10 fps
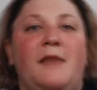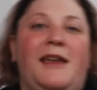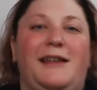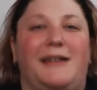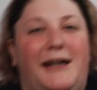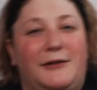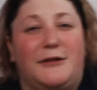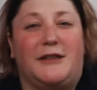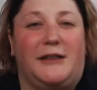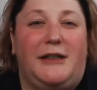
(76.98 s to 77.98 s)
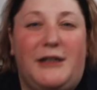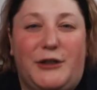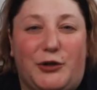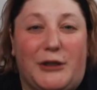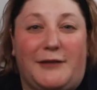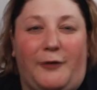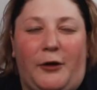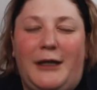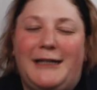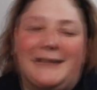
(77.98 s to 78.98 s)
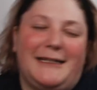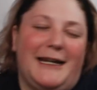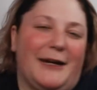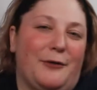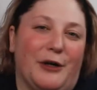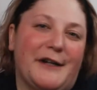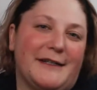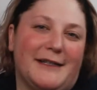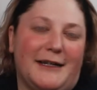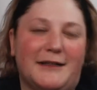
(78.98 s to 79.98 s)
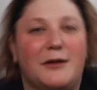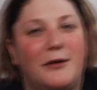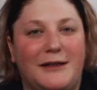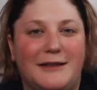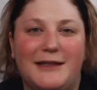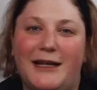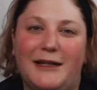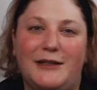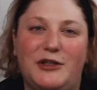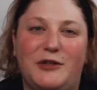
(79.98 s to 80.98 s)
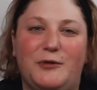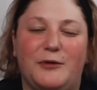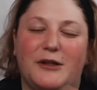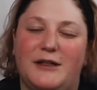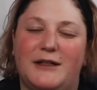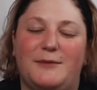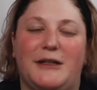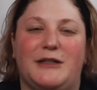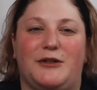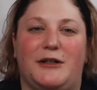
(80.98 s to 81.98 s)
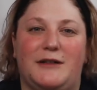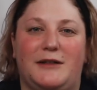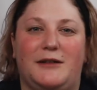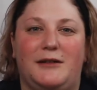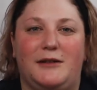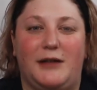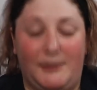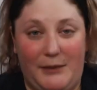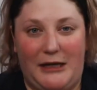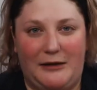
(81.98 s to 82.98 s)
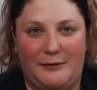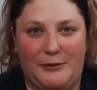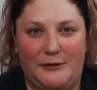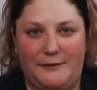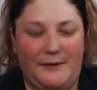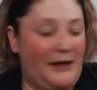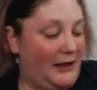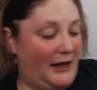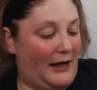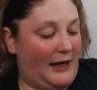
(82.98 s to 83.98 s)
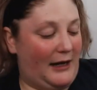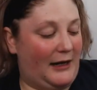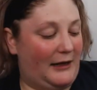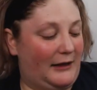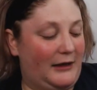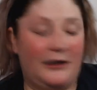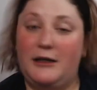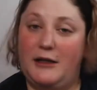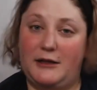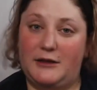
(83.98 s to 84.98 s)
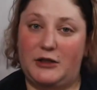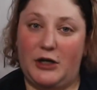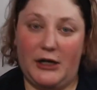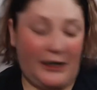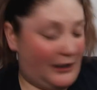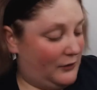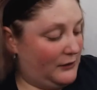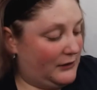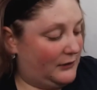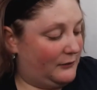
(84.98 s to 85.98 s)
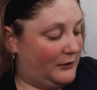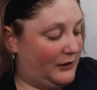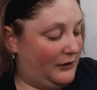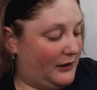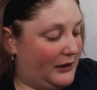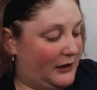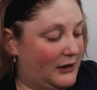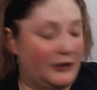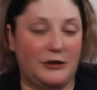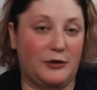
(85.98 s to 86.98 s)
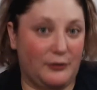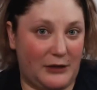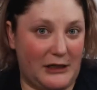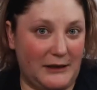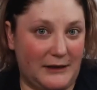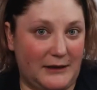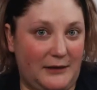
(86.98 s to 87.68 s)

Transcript: Yeah, it was a stressful day at work today, so I decided to release my stress in makeup. And starting out with a cut crease,